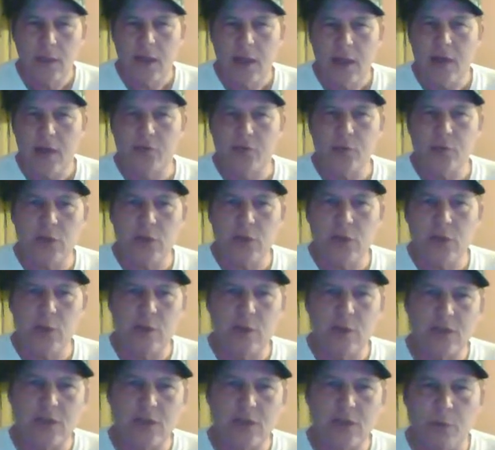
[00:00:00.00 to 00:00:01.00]
After when you do
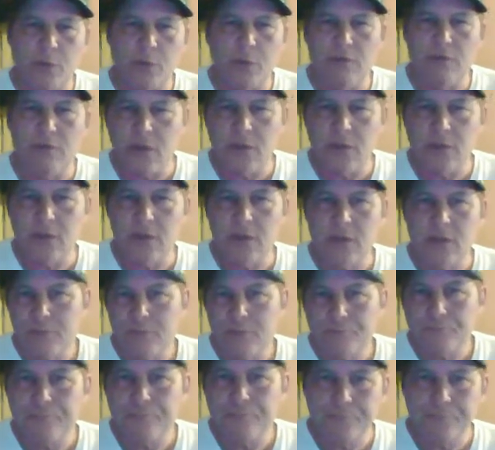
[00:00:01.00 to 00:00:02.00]
that so many runs,
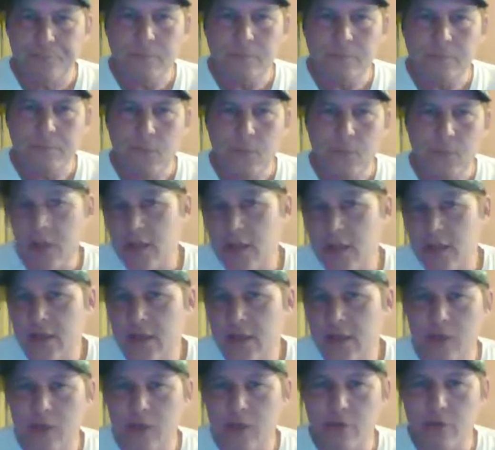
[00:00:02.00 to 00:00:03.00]
then
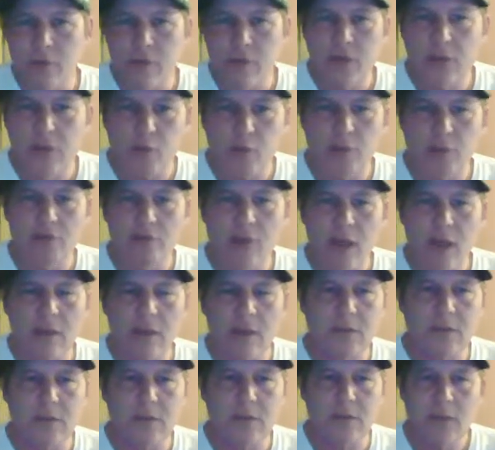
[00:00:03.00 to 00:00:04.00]
you get your $200,
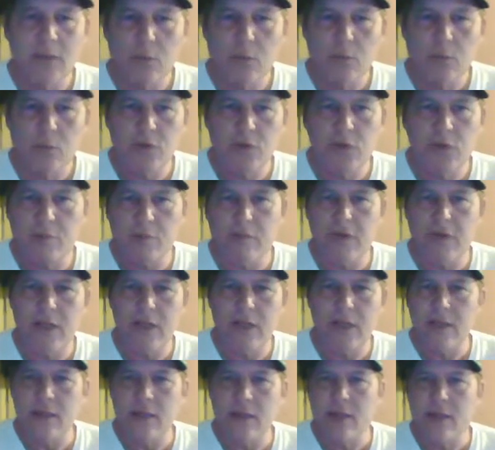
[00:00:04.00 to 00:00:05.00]
which is a pretty
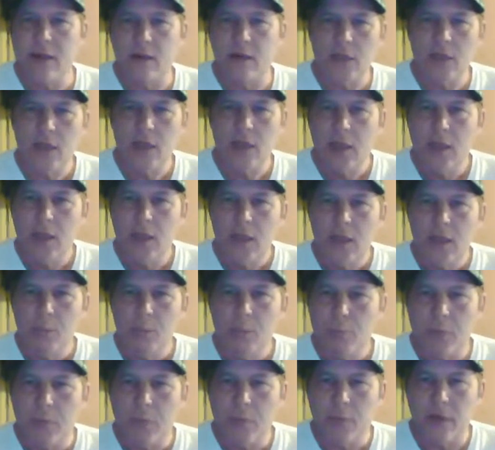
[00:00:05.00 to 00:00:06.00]
neat deal.
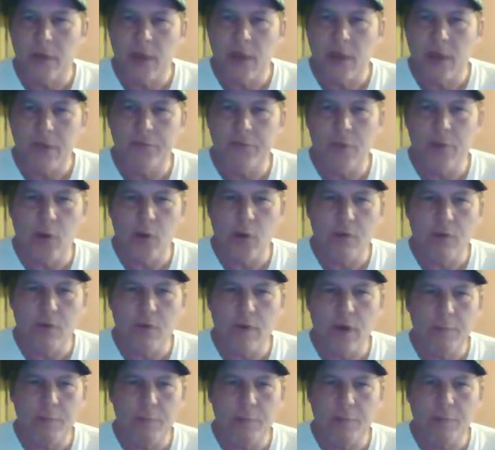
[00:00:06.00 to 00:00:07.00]
But if
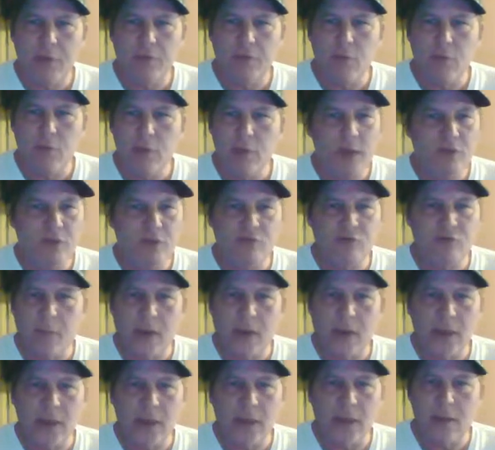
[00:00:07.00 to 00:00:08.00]
you need extra
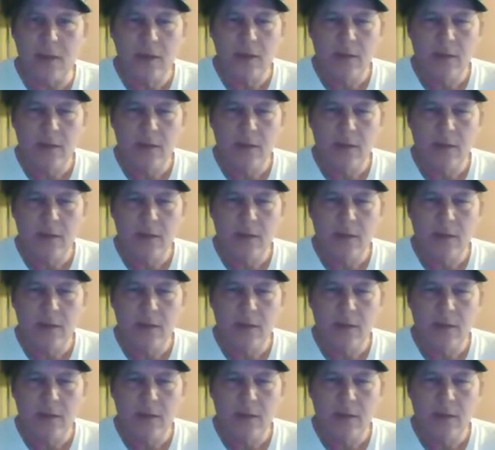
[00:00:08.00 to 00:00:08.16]
money,